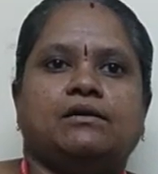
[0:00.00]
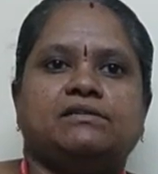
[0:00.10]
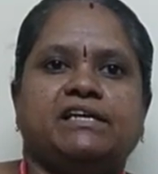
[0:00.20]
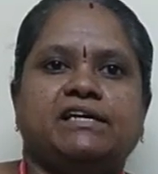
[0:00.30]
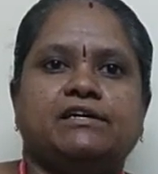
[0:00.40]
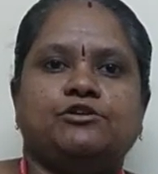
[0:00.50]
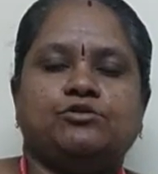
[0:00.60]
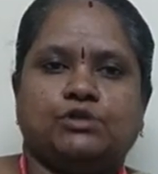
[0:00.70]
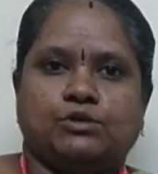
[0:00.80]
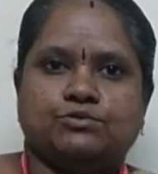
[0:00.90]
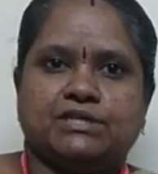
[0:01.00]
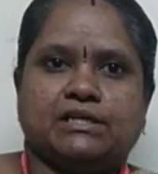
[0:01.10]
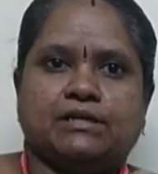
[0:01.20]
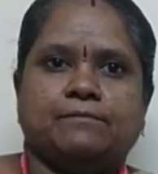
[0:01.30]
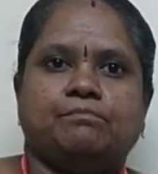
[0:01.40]
the year 2000,
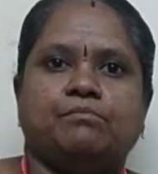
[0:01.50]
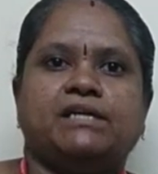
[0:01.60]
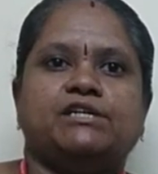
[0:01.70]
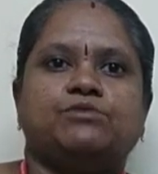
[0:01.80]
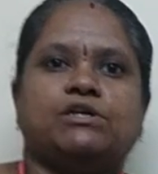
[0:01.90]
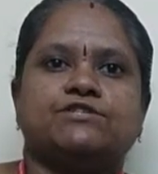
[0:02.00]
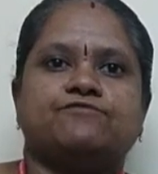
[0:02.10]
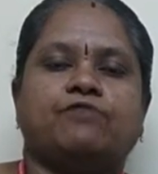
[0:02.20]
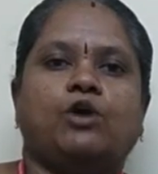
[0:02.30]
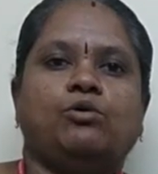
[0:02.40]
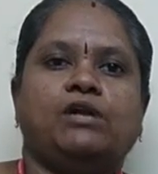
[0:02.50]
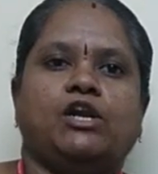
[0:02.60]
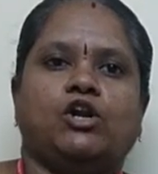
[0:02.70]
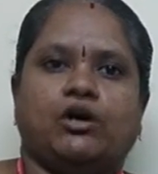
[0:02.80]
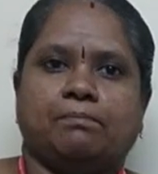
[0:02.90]
but it was found
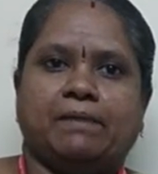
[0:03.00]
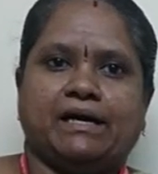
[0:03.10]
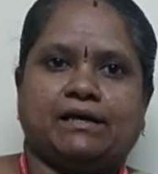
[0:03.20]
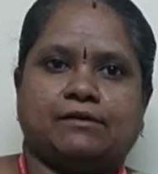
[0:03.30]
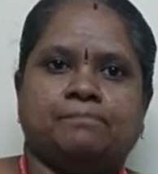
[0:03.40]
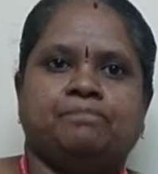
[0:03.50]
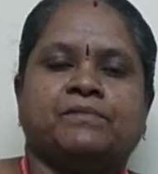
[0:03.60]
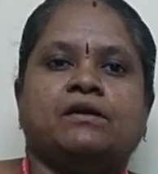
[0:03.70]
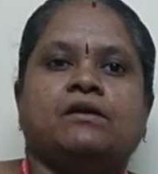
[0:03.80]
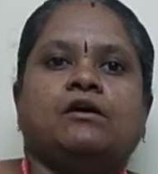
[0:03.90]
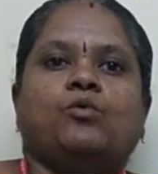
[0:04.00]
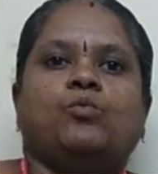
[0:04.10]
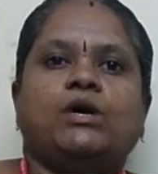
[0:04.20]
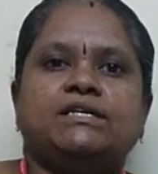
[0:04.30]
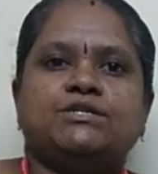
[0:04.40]
long back.
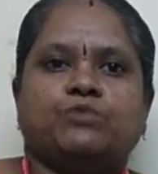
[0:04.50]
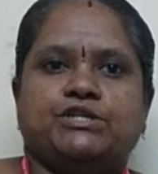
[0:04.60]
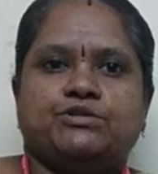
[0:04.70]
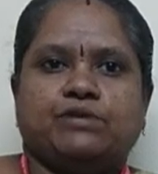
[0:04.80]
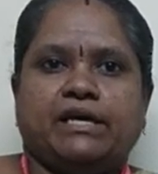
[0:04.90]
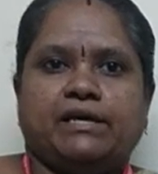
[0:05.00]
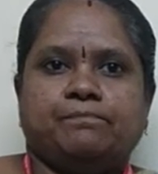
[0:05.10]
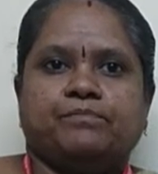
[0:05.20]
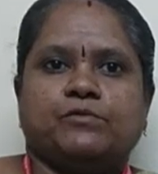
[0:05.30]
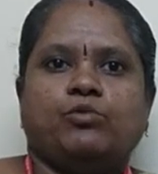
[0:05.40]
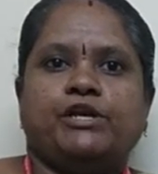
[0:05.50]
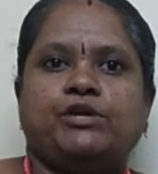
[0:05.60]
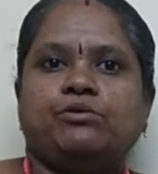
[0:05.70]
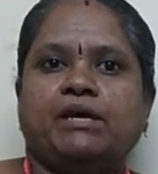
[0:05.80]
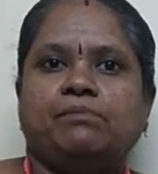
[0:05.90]
What is Y2K?
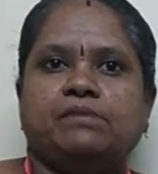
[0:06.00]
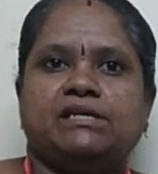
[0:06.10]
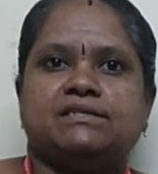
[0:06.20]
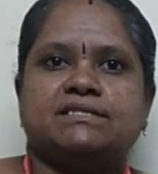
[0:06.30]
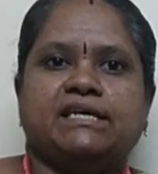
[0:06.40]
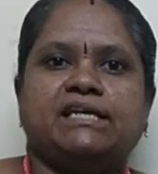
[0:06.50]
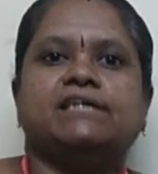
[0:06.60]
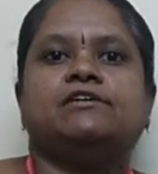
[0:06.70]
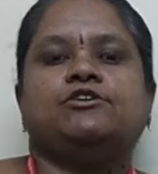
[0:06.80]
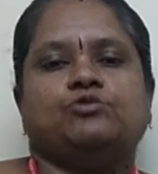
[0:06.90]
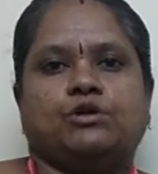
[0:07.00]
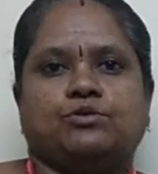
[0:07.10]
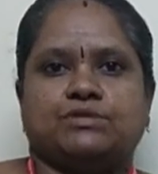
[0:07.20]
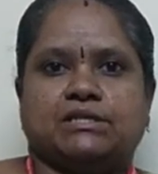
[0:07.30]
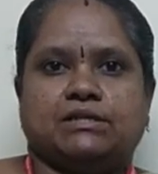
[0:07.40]
Y2K means year
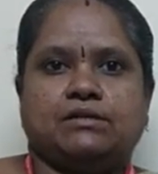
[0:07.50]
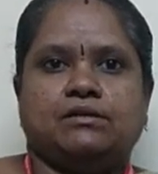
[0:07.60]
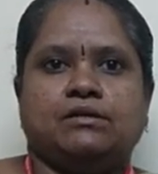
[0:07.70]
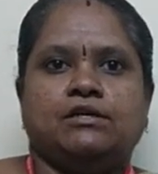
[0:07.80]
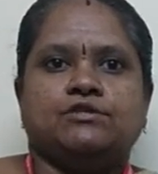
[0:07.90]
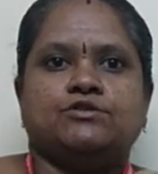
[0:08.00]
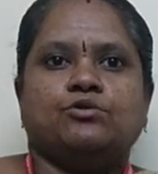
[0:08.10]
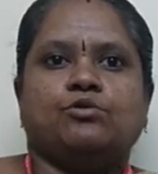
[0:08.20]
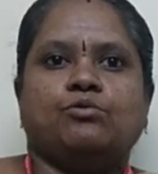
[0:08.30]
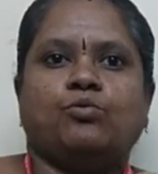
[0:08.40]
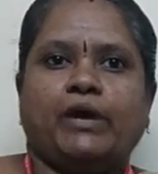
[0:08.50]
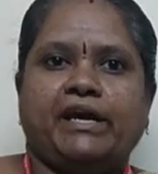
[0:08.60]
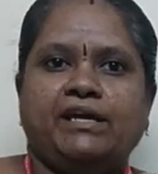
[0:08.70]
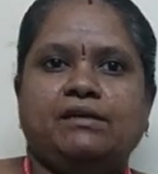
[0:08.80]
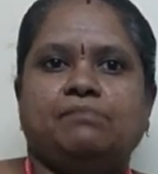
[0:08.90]
2000. So
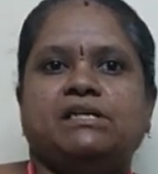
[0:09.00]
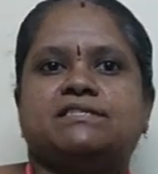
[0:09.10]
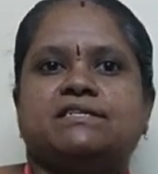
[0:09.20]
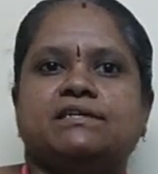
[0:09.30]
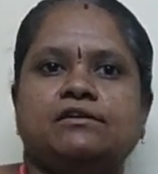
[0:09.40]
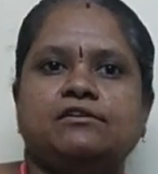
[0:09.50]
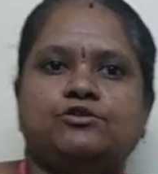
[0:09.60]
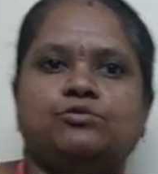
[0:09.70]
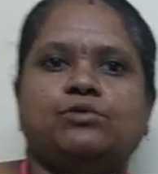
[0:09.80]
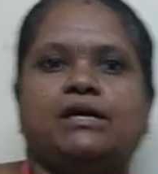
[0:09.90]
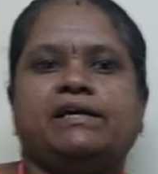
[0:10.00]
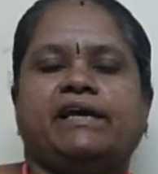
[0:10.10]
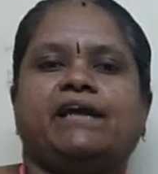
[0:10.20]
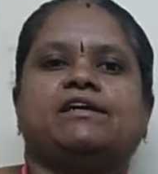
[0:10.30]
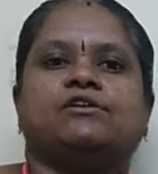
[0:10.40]
Y means year, 2 and
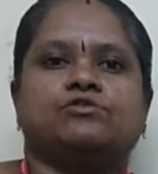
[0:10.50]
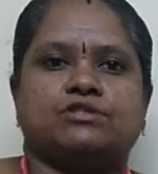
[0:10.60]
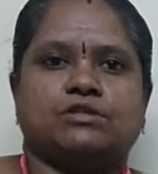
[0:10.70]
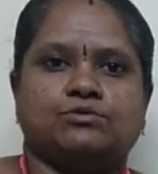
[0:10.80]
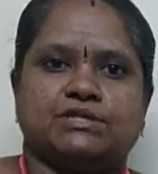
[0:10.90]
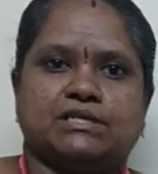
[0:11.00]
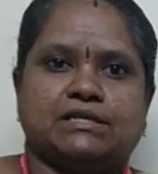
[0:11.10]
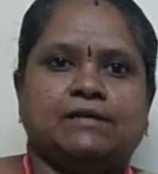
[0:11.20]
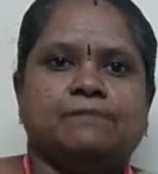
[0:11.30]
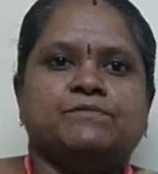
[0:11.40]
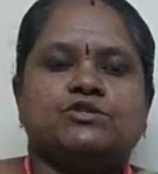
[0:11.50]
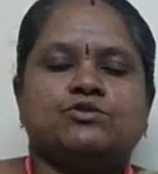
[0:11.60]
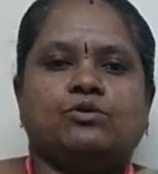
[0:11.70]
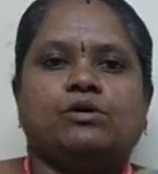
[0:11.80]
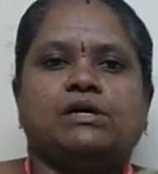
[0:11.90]
K denotes 1000.
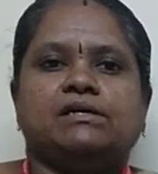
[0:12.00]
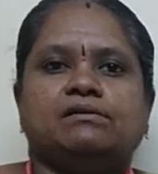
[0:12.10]
So